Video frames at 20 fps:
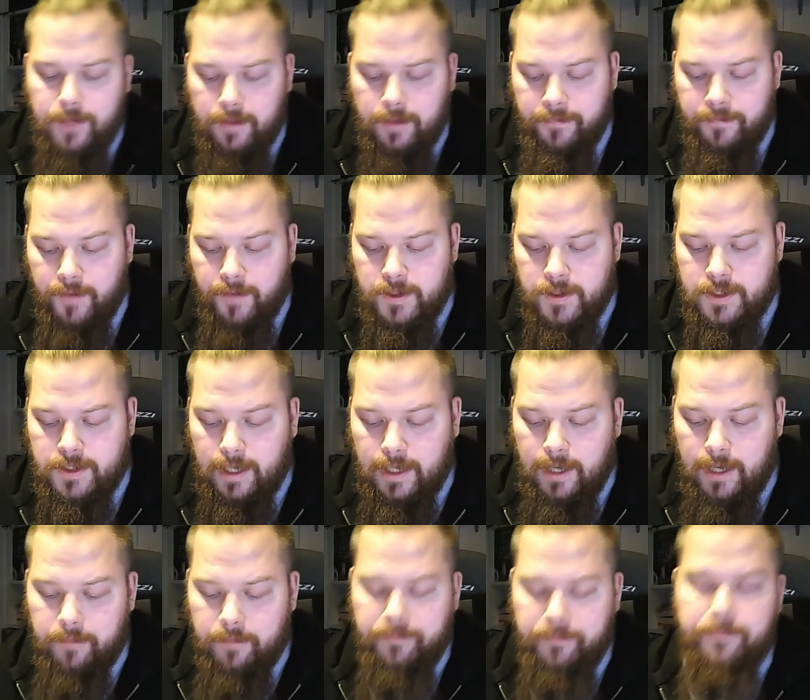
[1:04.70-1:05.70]
Firstly,
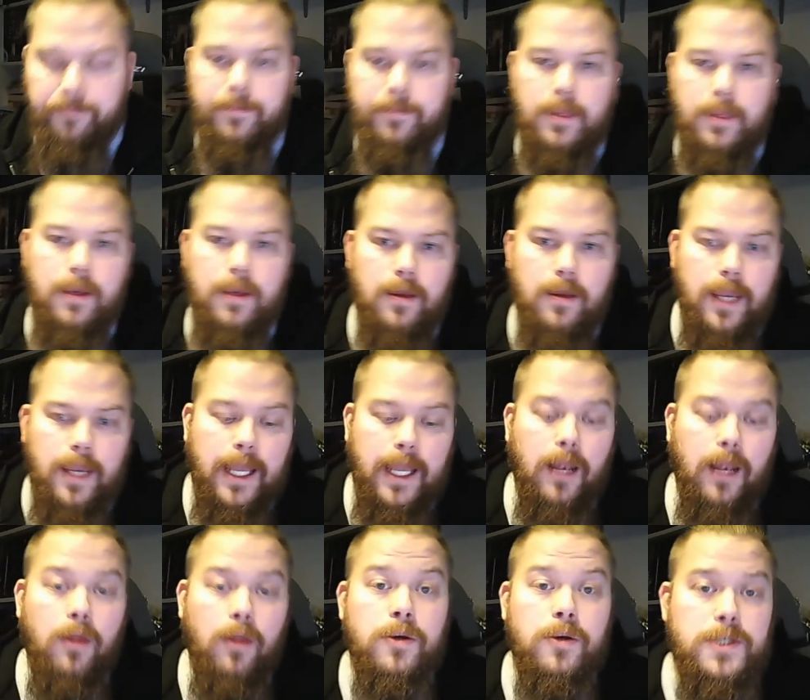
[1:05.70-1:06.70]
it
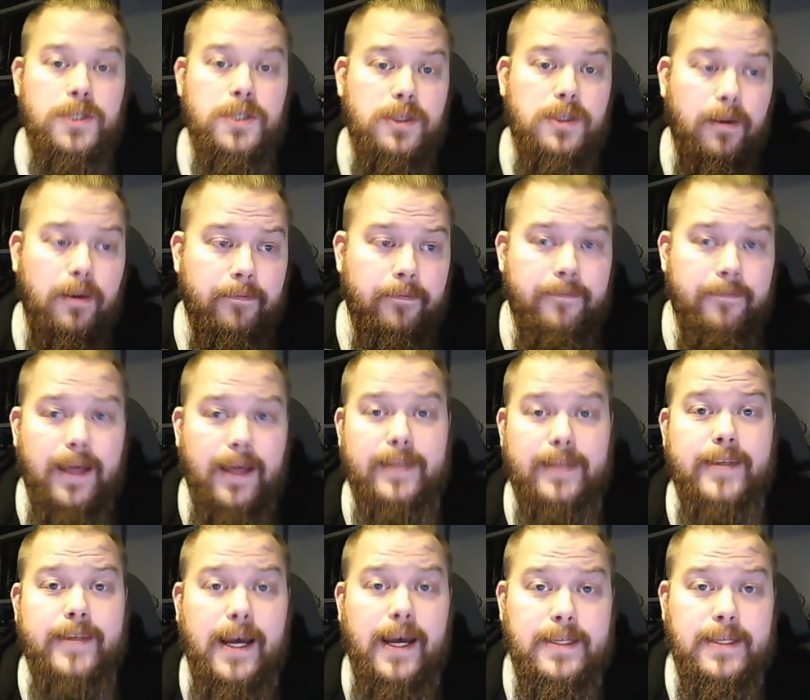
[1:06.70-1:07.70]
looks
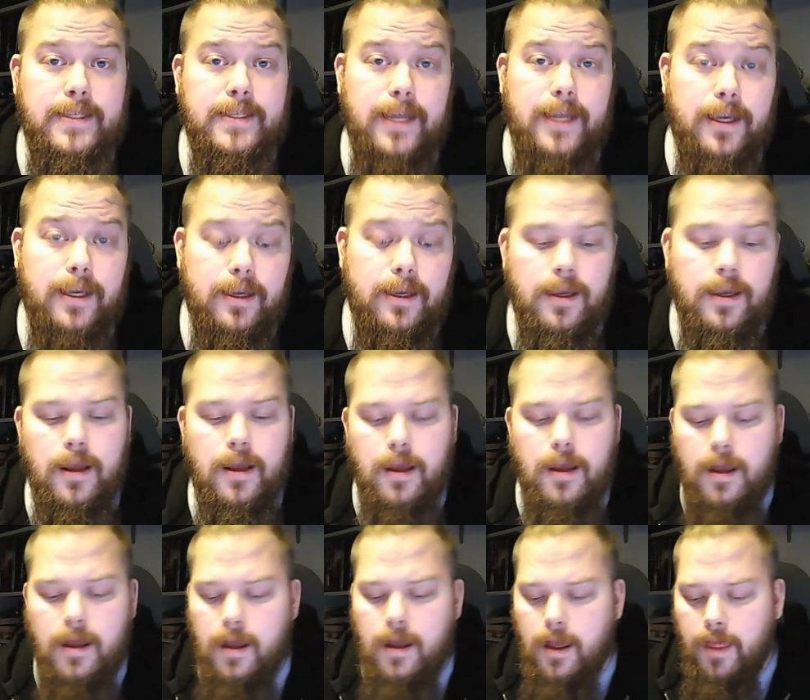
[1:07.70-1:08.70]
fantastic.
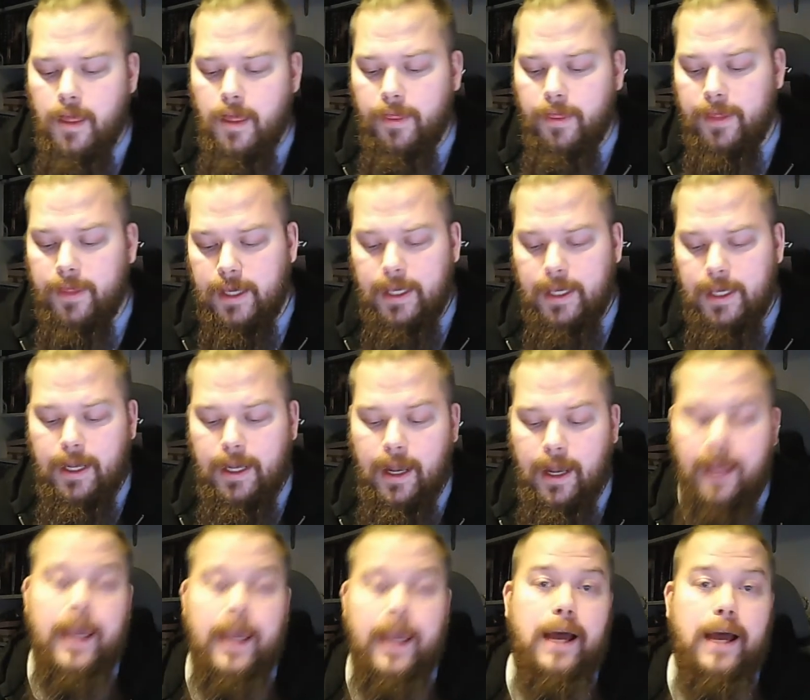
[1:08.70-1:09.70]
The
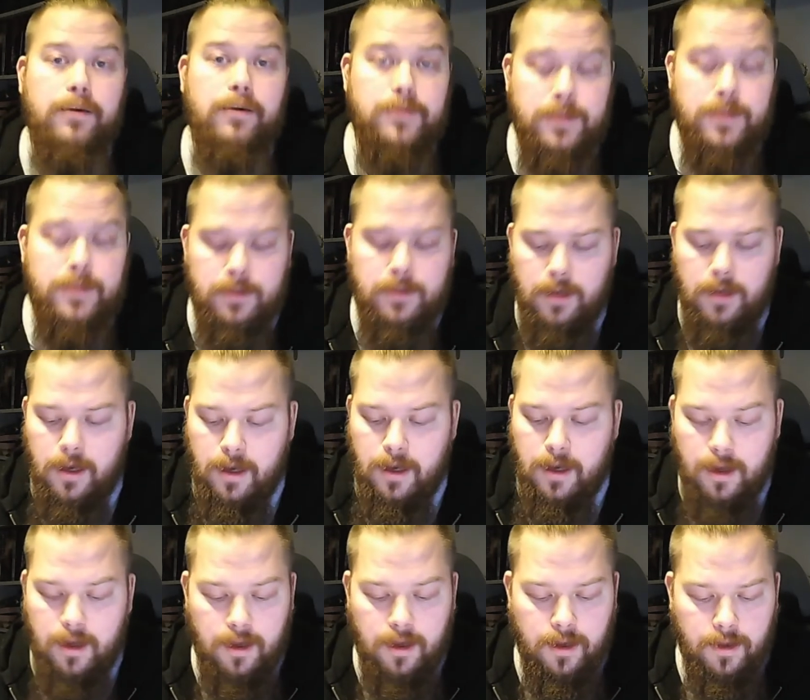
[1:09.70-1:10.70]
layout,
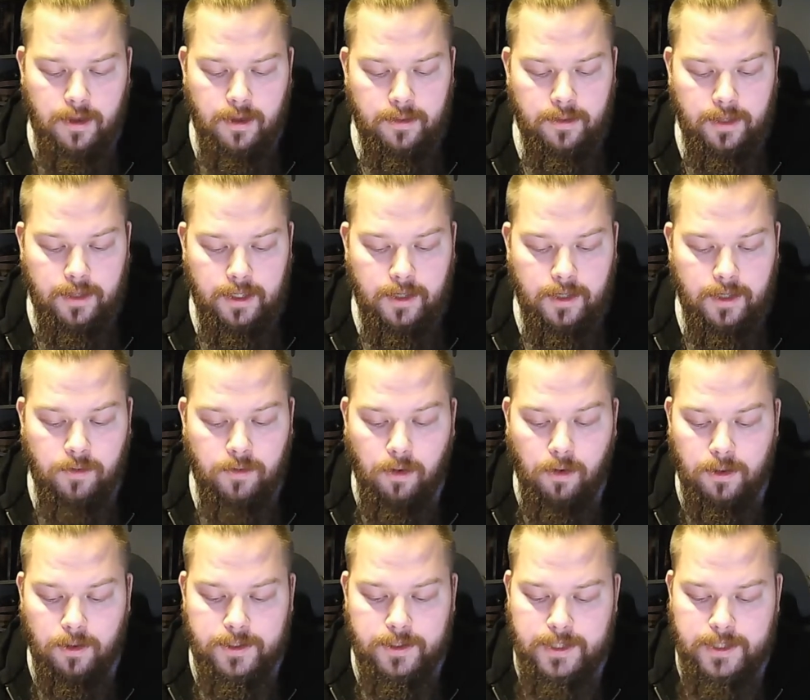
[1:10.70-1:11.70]
the
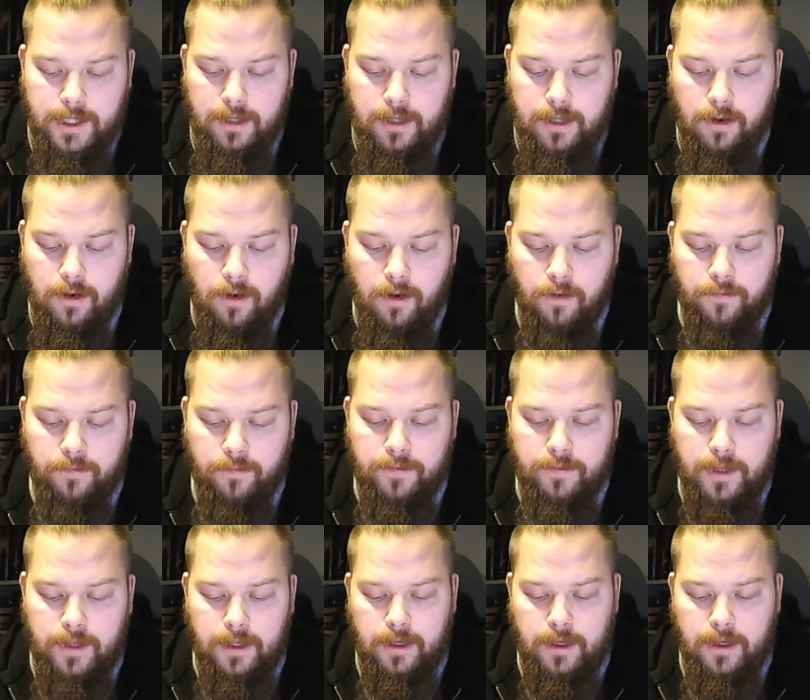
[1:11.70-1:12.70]
quality of
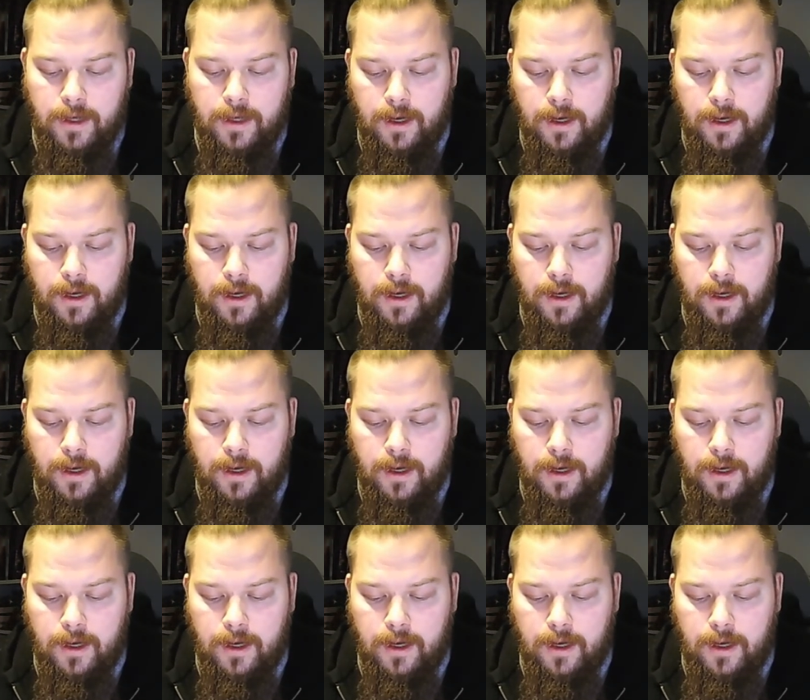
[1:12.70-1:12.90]
the